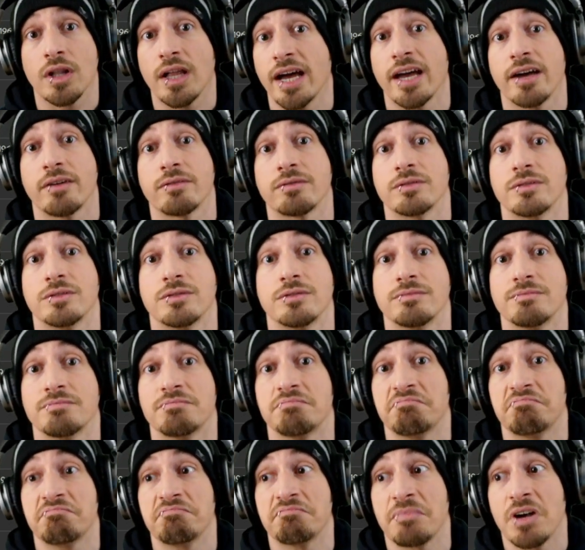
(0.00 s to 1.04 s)
I
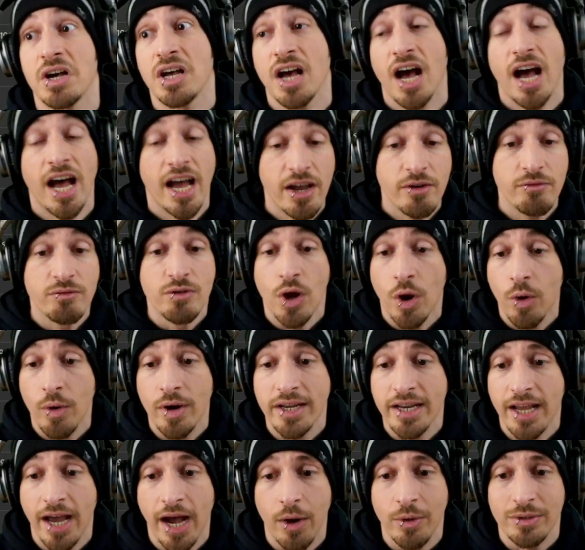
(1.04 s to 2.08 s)
have no
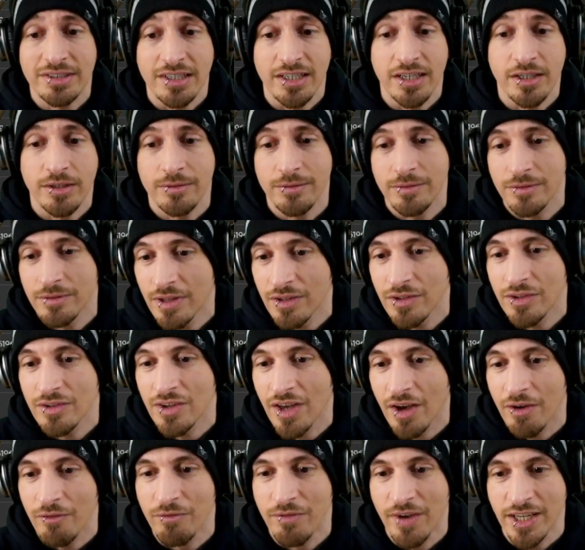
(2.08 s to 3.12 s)
idea how it's going to
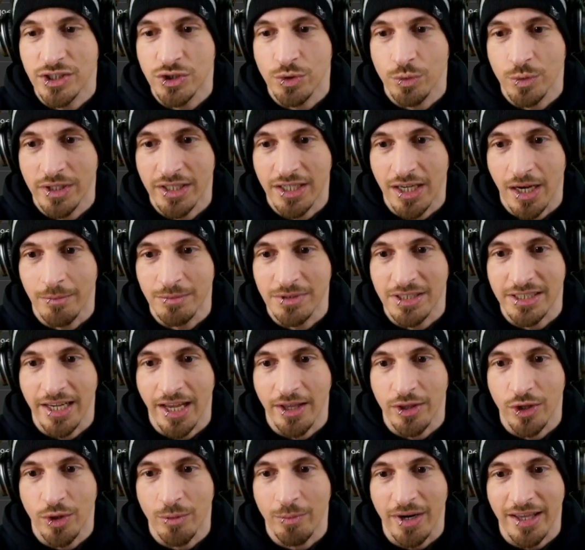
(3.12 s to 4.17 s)
eventually come
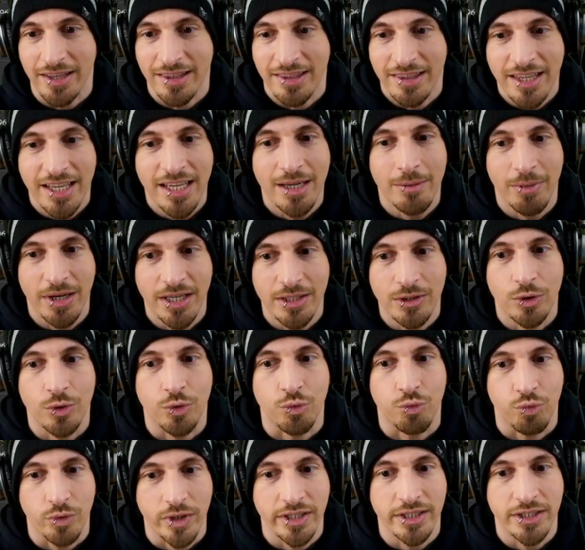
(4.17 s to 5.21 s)
together, but I think it might look
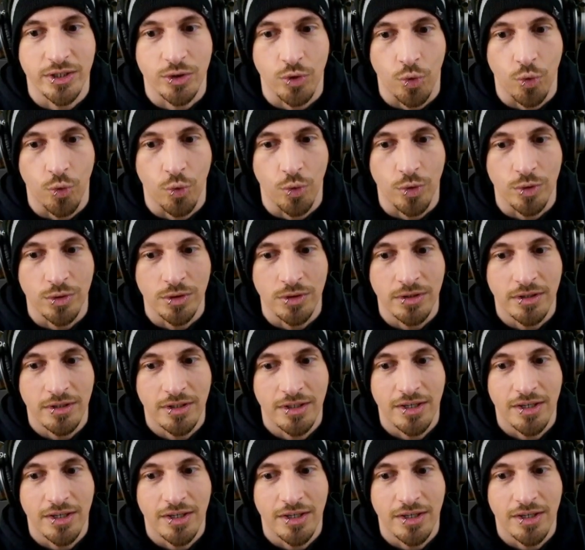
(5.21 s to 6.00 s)
really cool,